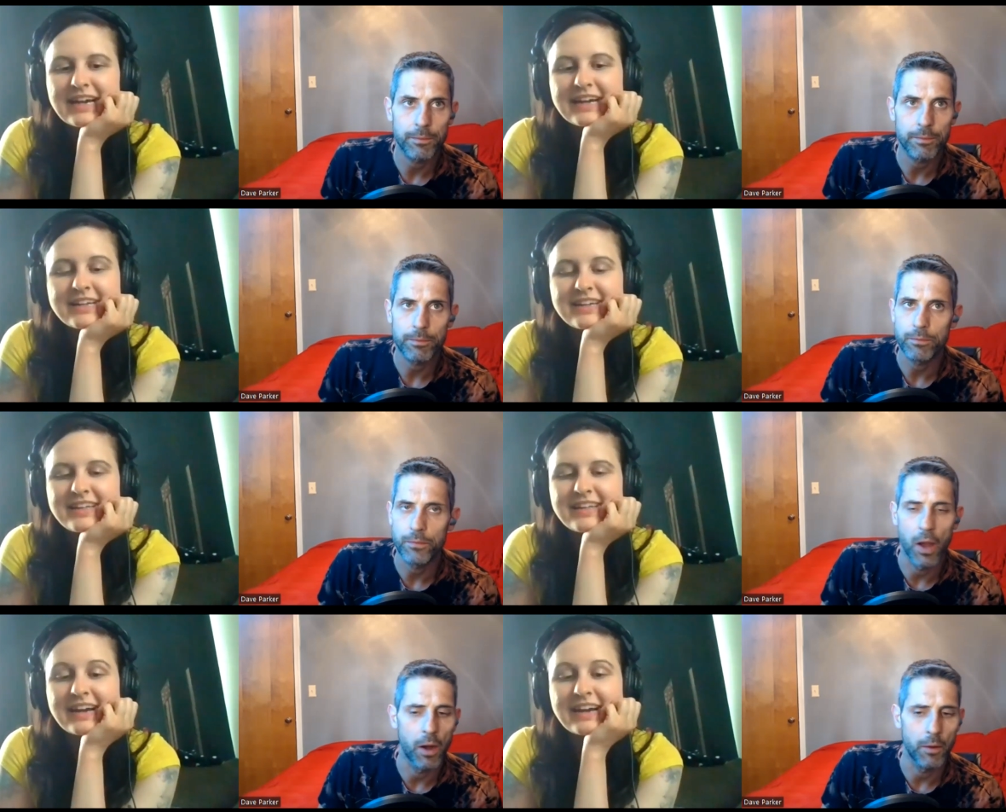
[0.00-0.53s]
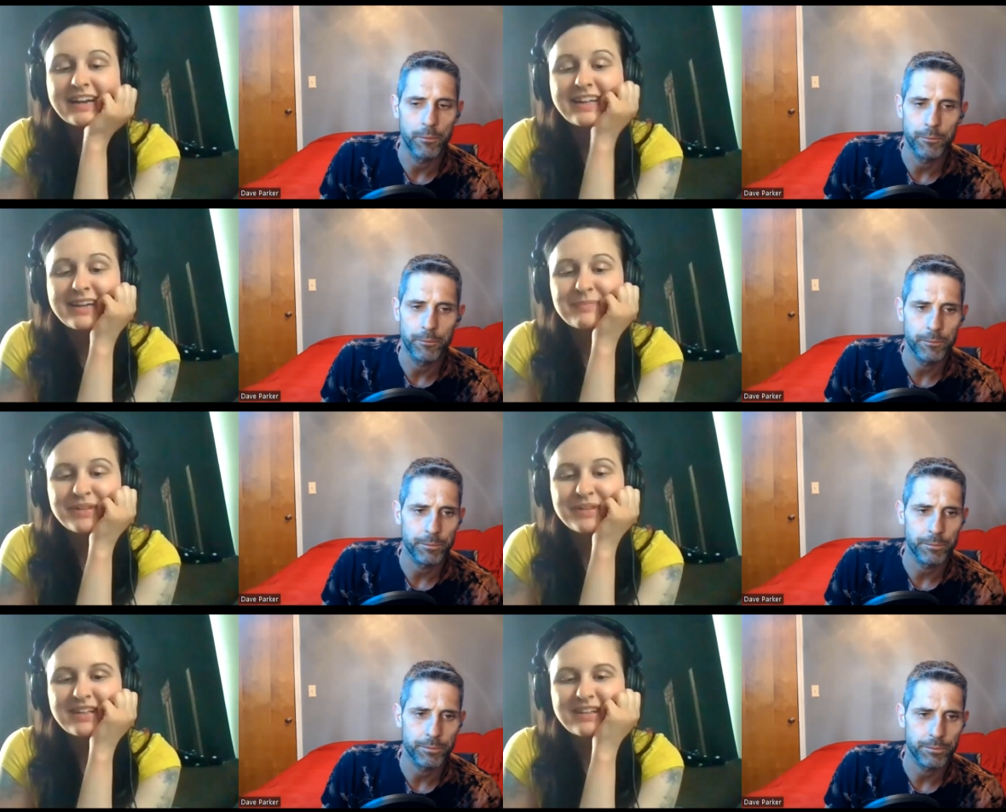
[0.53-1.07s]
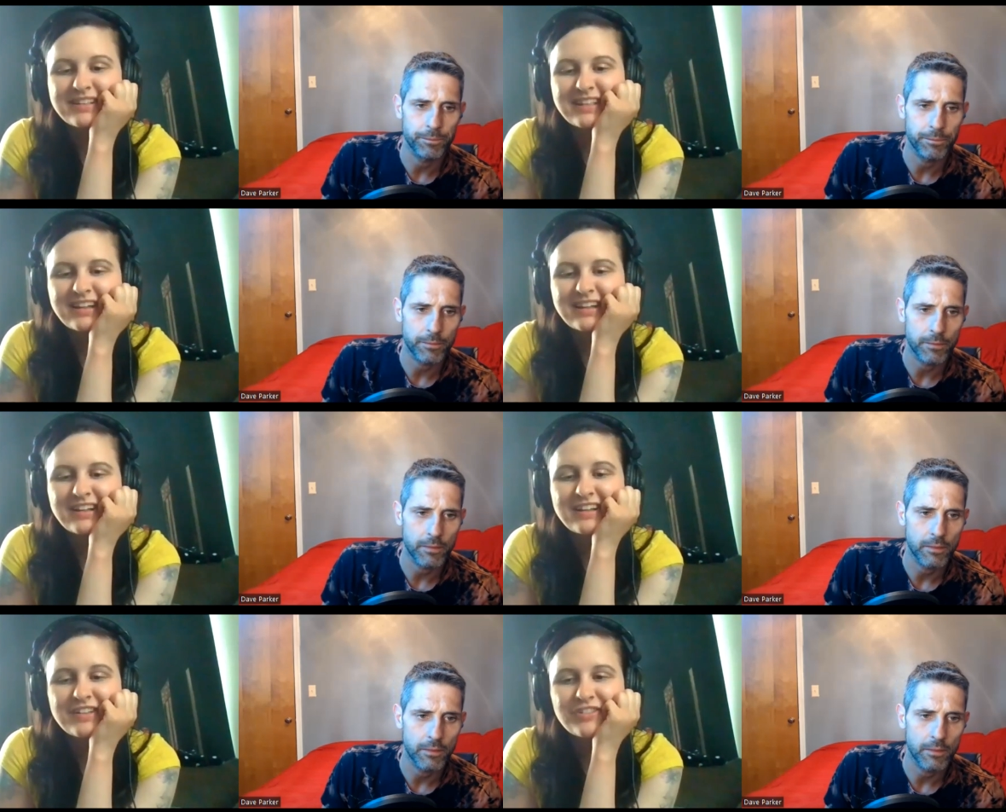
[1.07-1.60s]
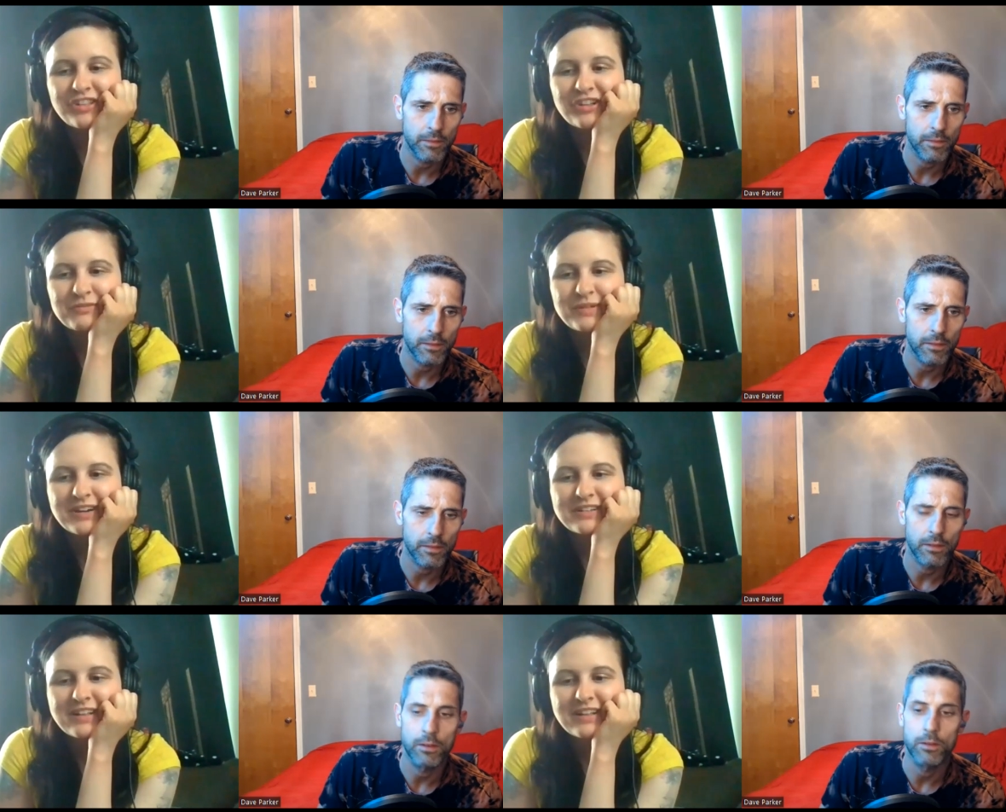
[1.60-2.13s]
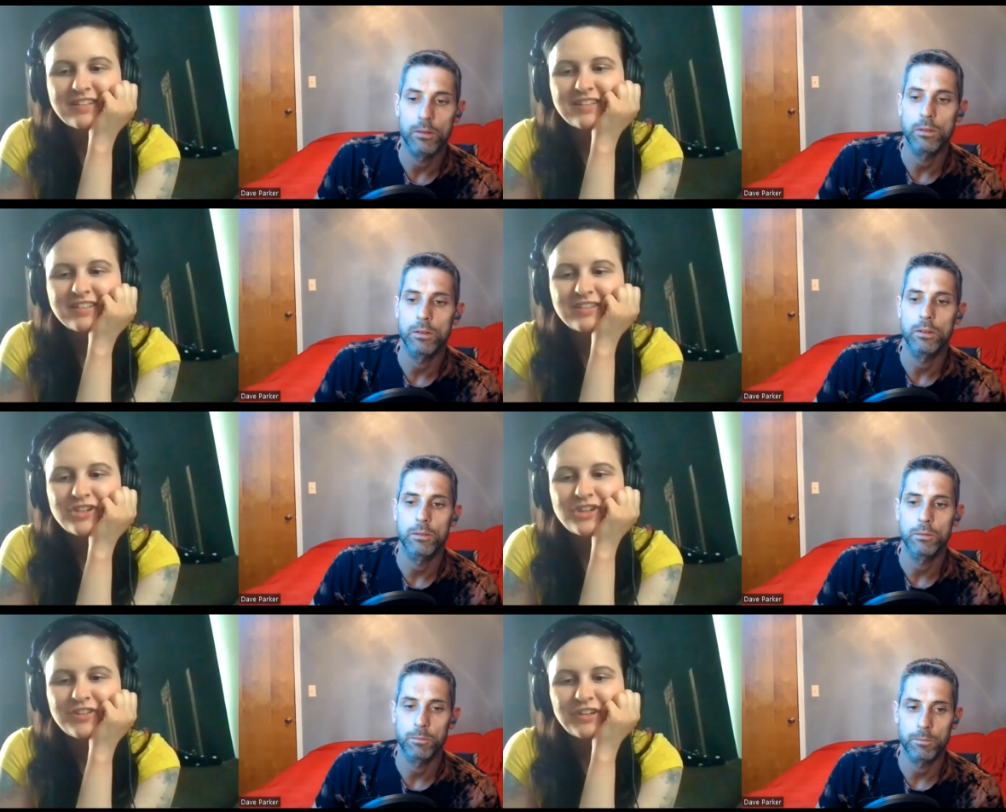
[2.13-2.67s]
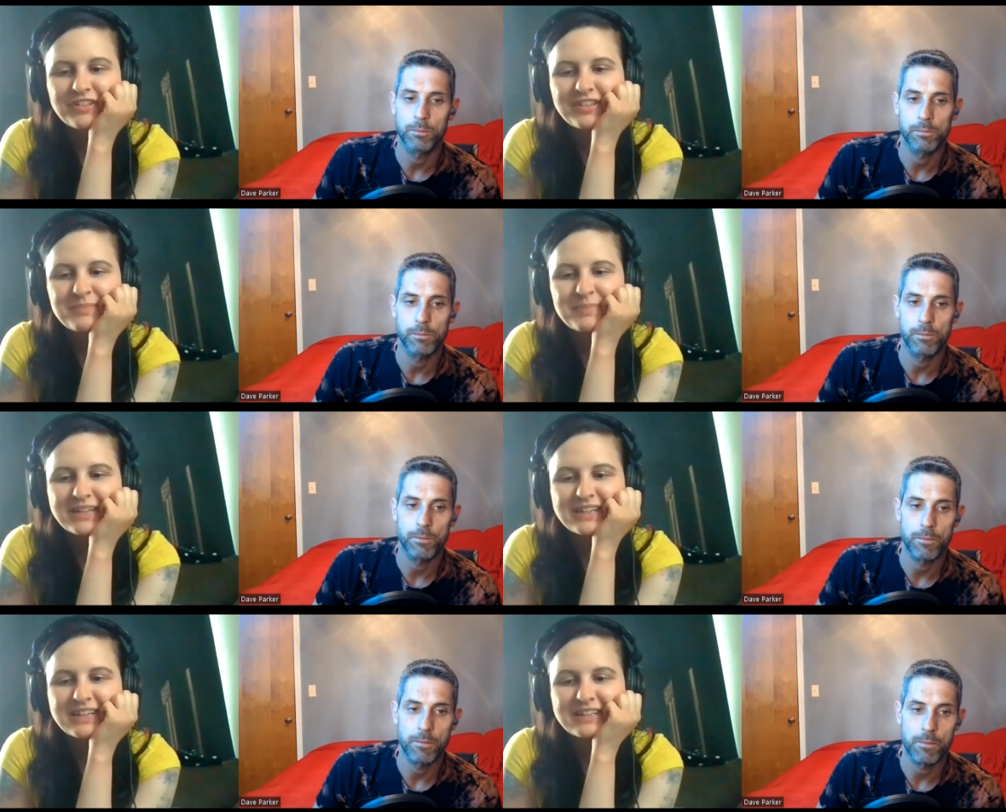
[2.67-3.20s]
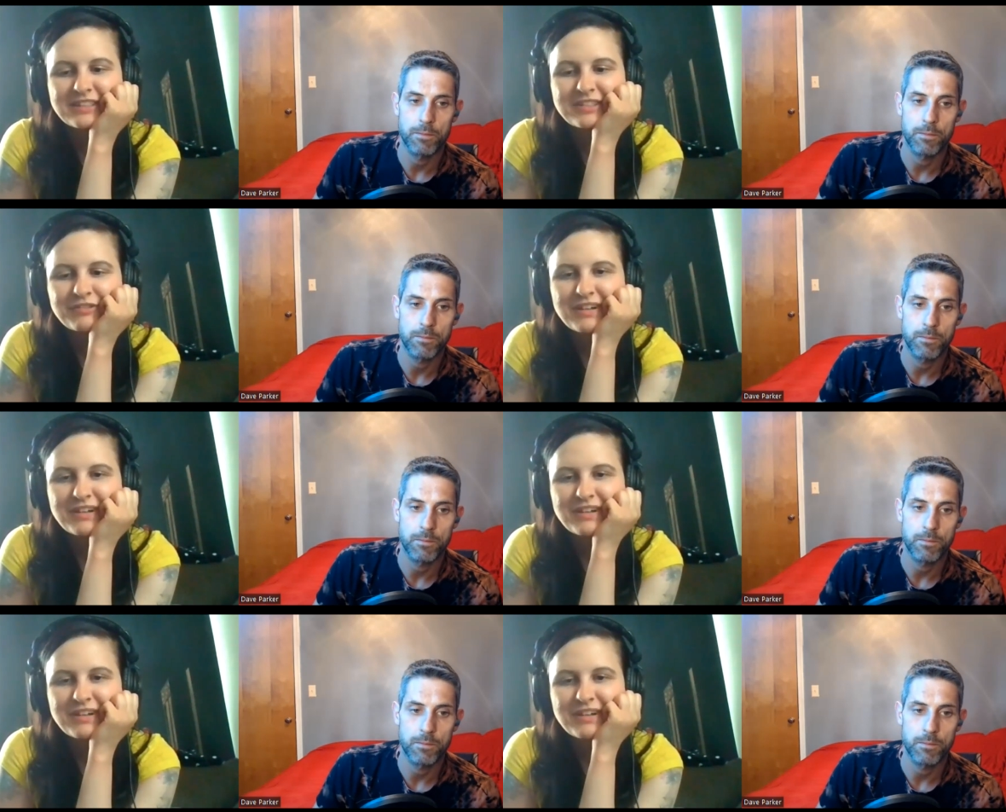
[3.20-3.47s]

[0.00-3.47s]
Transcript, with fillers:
Speaker 1: I can yeah, yeah, I can't believe like it is so weird that she's only been in